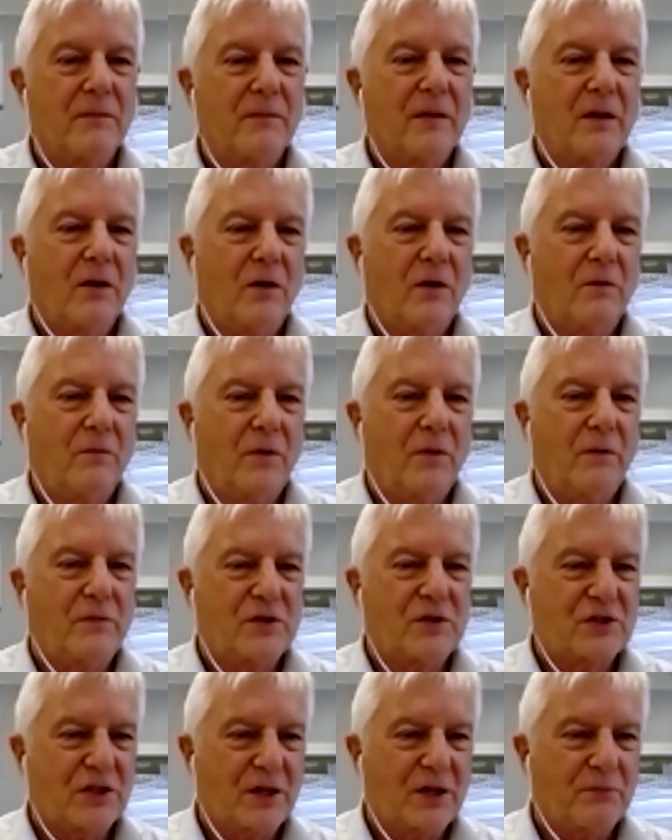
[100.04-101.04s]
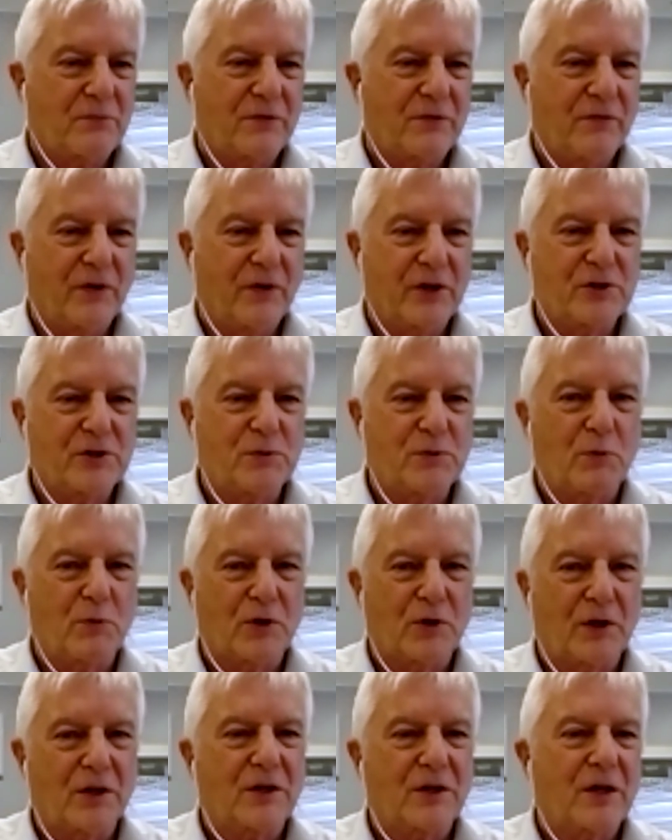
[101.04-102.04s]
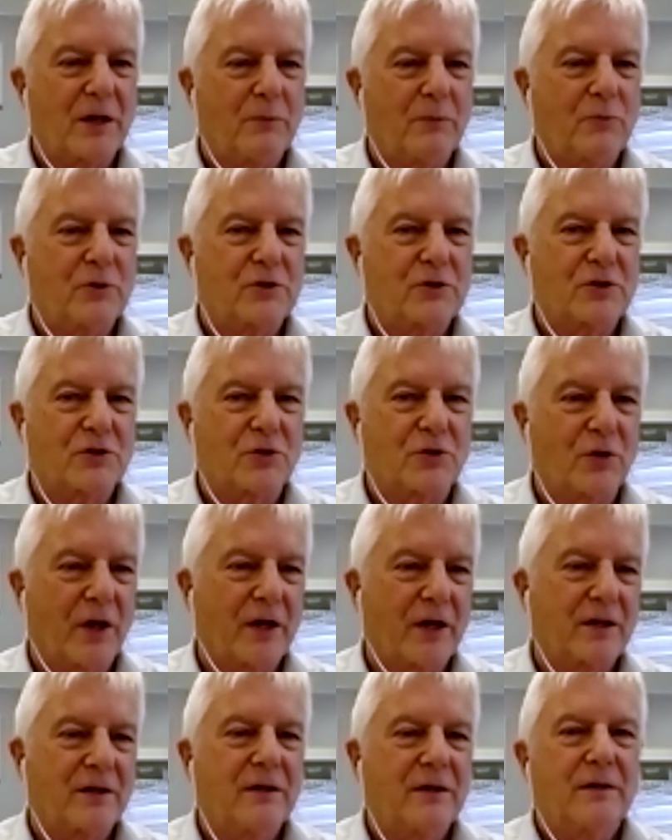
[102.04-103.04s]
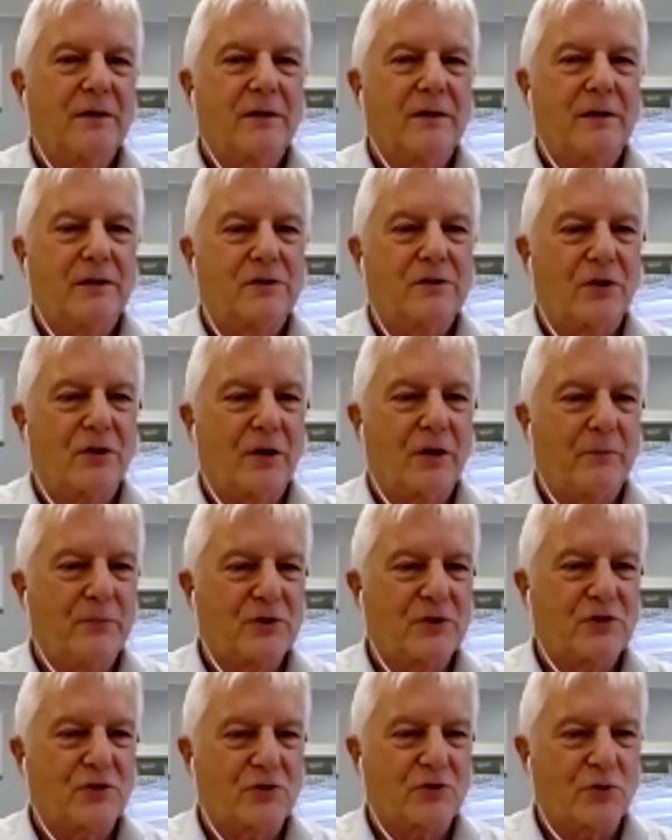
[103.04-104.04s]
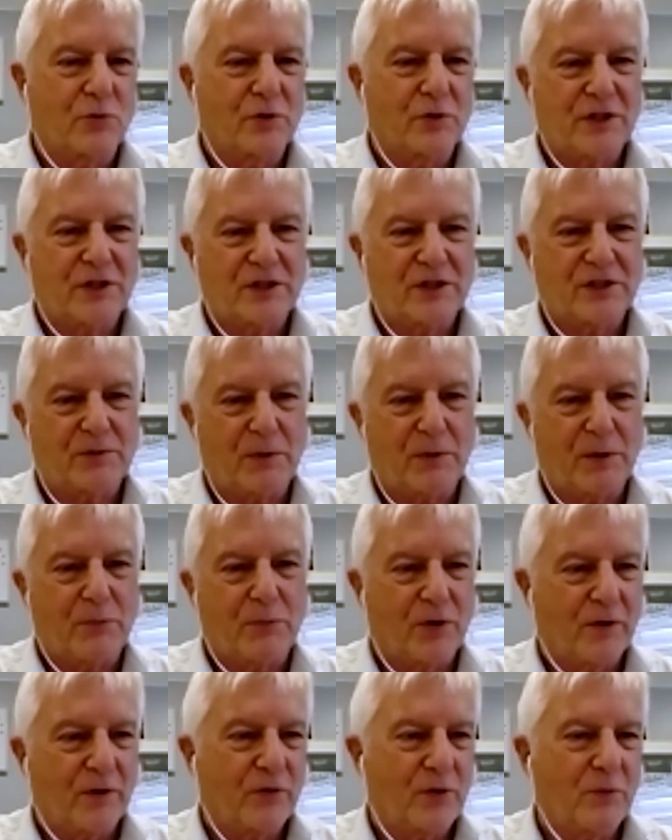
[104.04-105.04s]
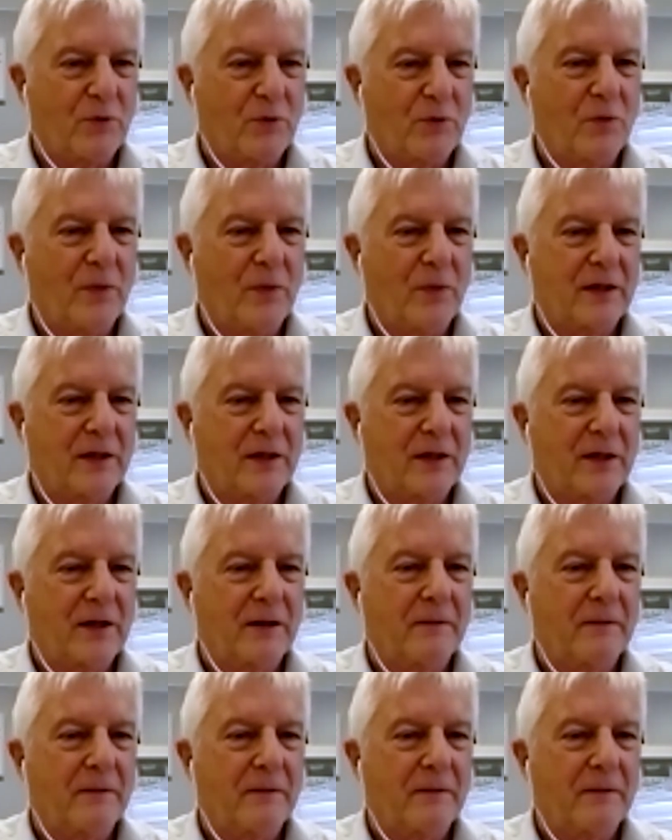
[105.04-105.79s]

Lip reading: obviously it provides me with an income, which is great. And so a business always has to be profitable, but